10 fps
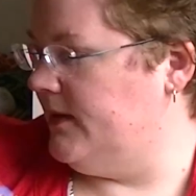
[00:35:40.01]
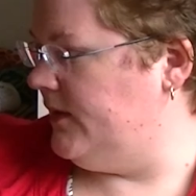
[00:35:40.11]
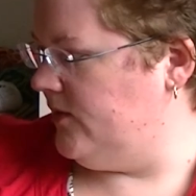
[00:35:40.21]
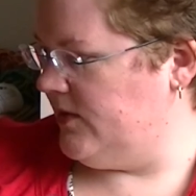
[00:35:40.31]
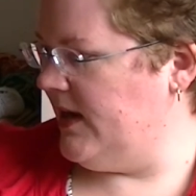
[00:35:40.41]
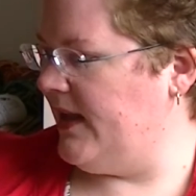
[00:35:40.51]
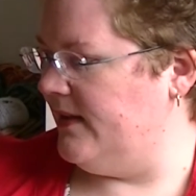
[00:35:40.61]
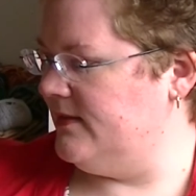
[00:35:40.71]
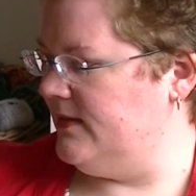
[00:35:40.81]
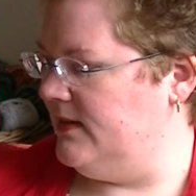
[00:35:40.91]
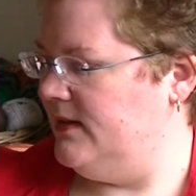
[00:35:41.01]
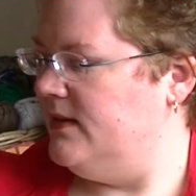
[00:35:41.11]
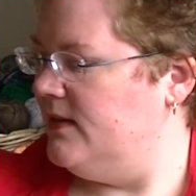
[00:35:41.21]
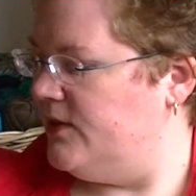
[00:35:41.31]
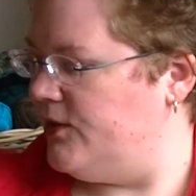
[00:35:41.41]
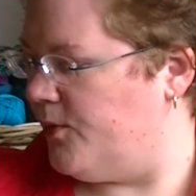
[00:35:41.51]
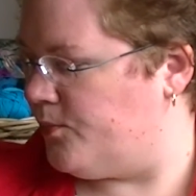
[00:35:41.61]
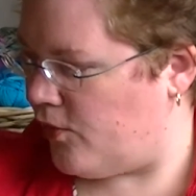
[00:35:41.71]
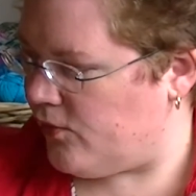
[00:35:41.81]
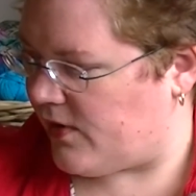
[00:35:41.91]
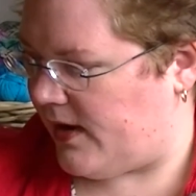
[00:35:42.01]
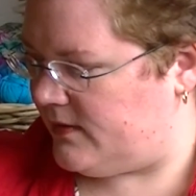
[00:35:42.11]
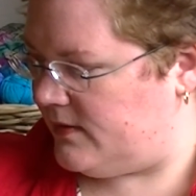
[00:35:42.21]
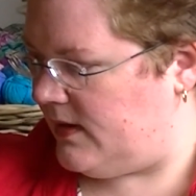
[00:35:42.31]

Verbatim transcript: you really can see your progress